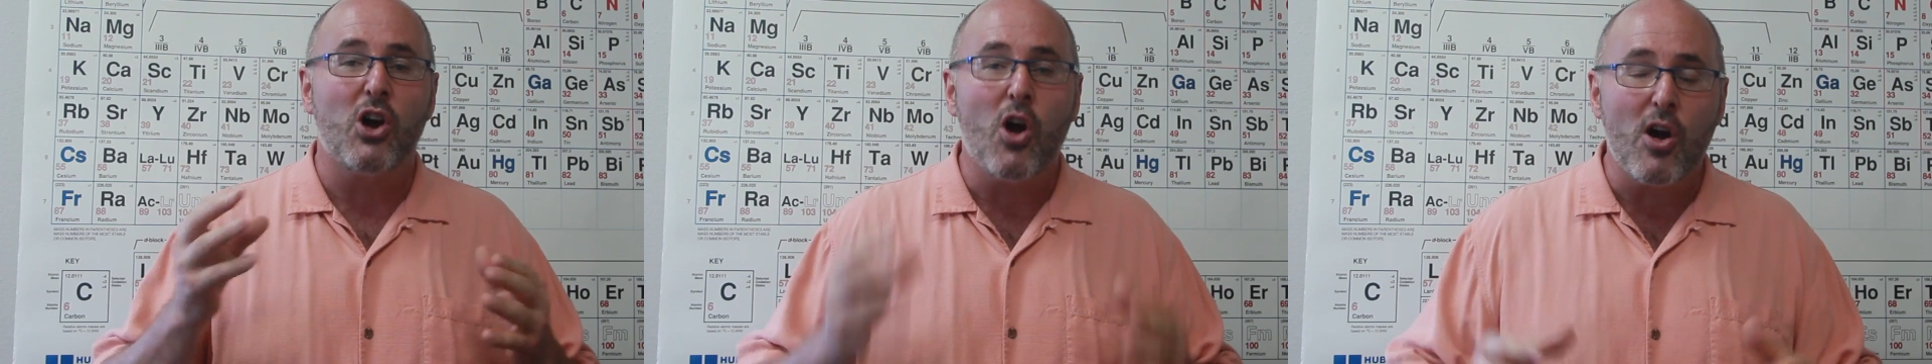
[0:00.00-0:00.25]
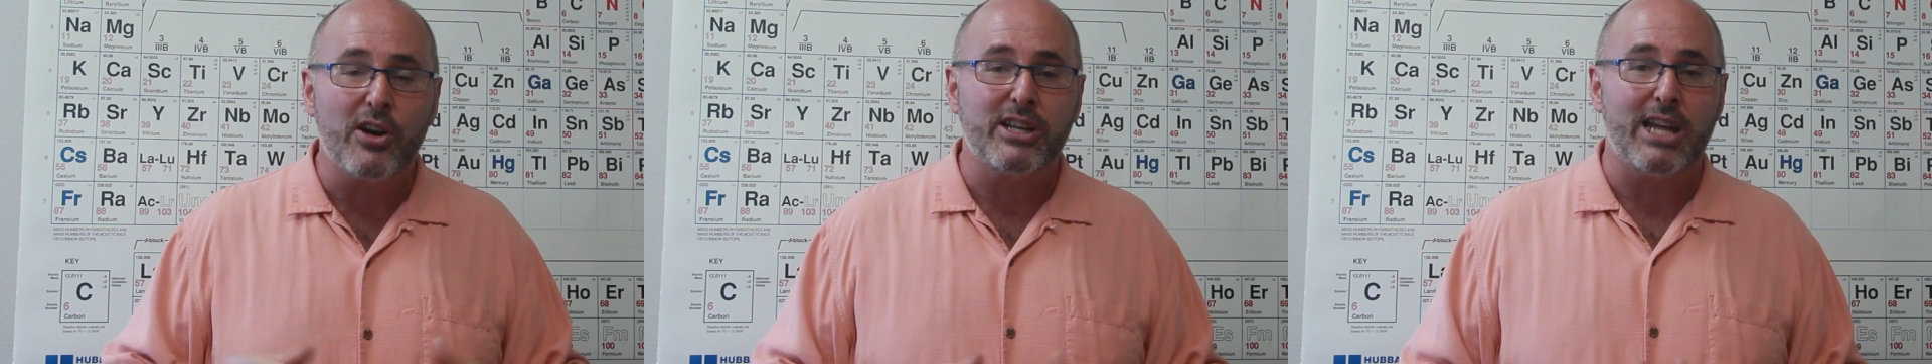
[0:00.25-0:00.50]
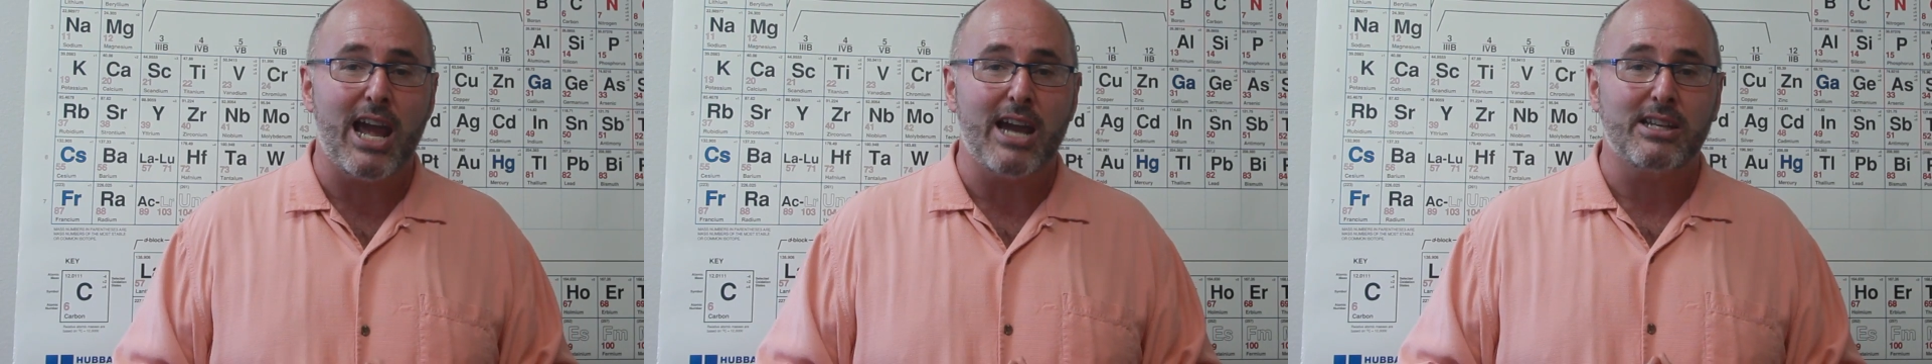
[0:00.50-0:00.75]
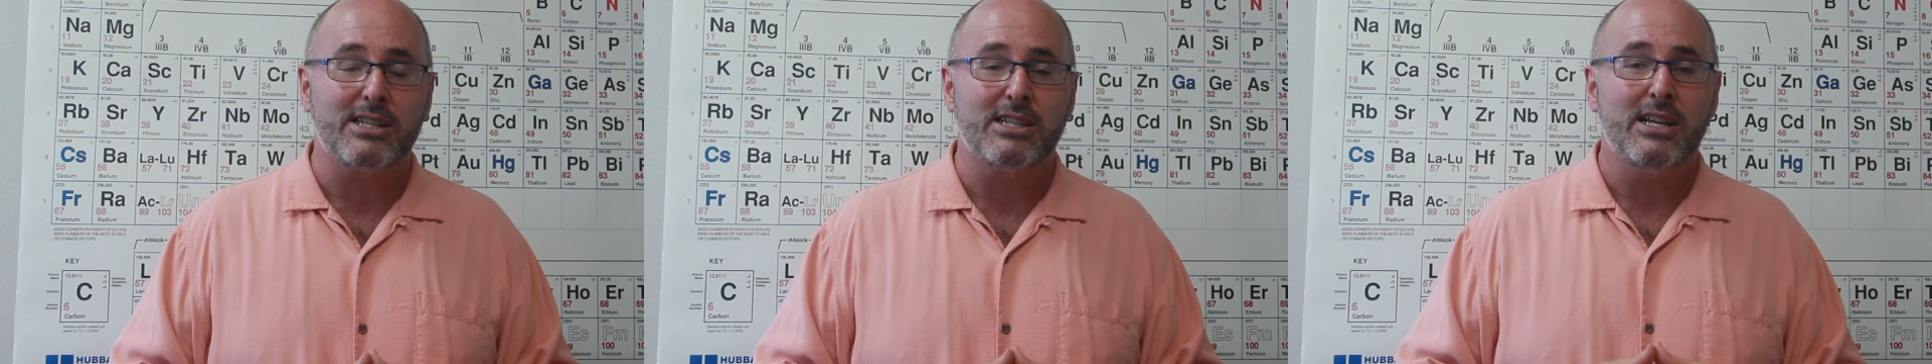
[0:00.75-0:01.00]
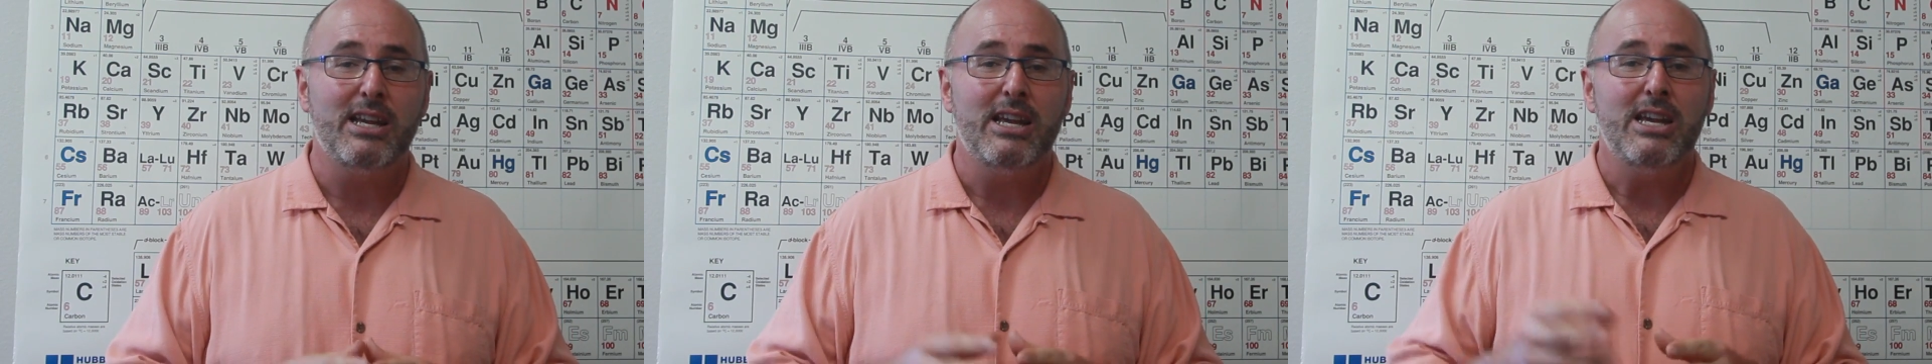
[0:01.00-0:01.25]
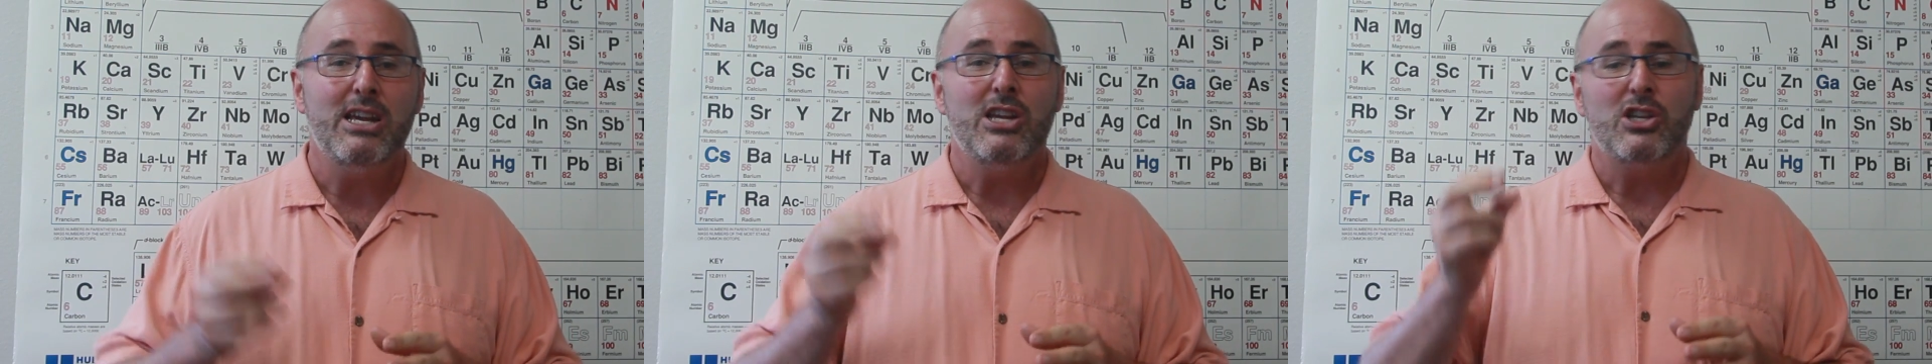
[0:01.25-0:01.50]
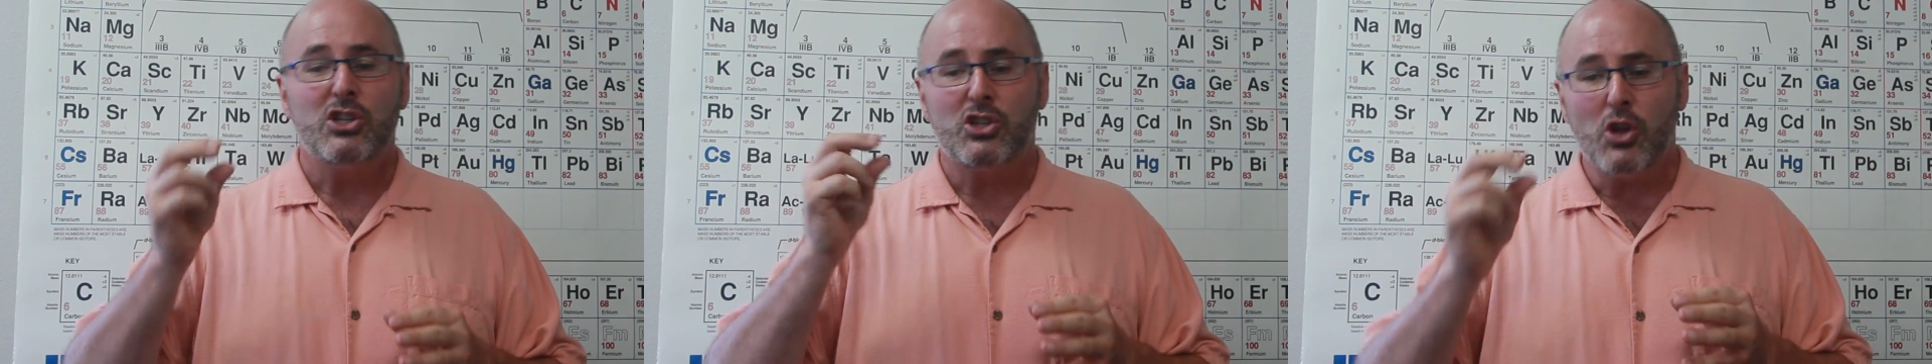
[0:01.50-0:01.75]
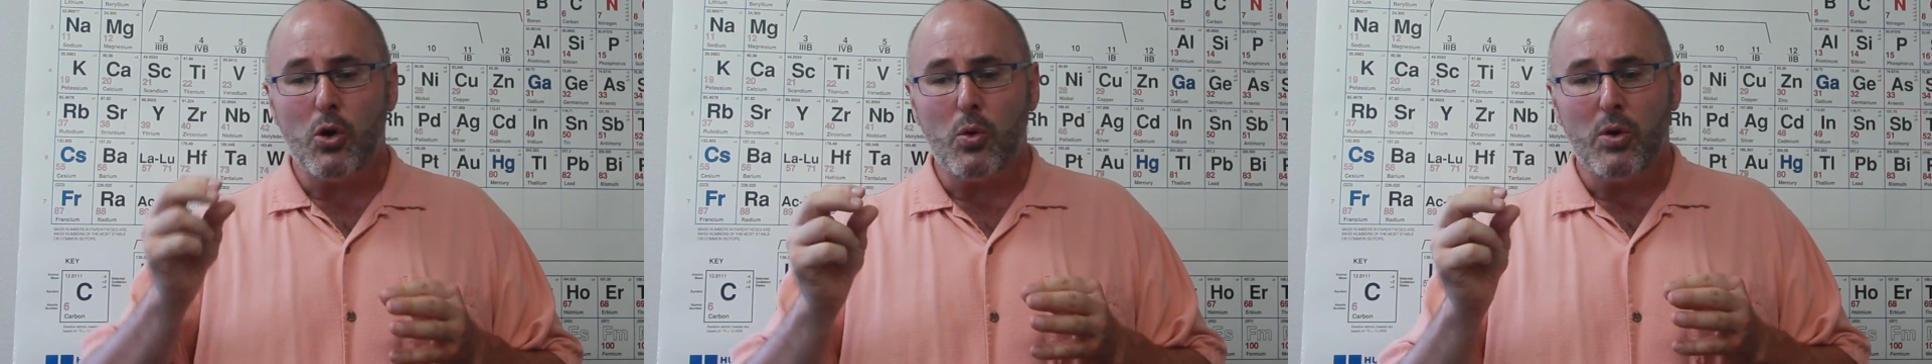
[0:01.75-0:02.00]
heart attacks.
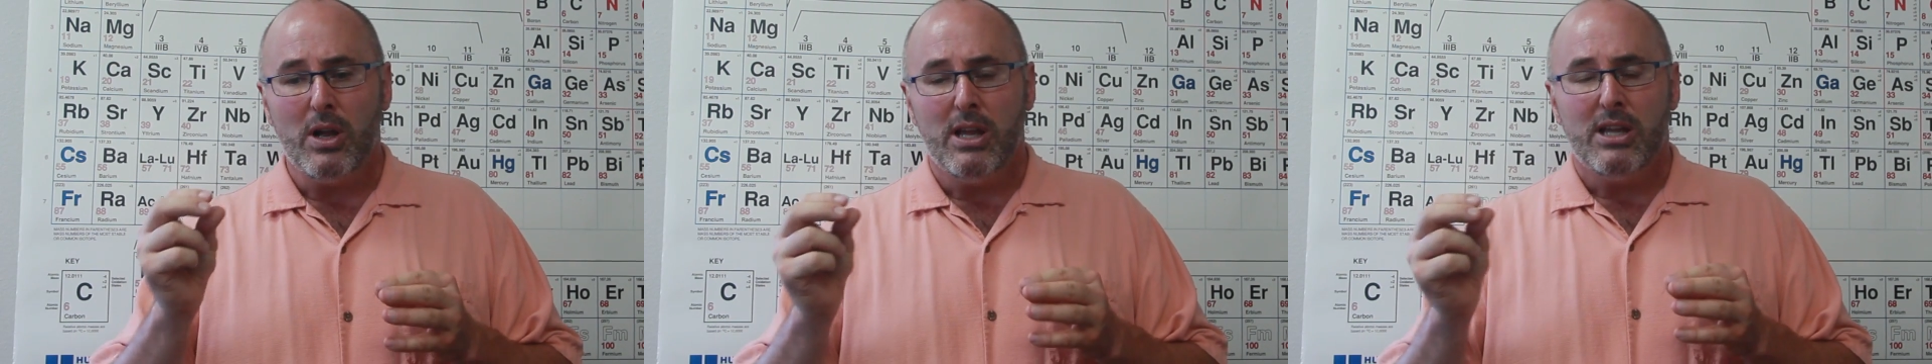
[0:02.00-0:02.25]
So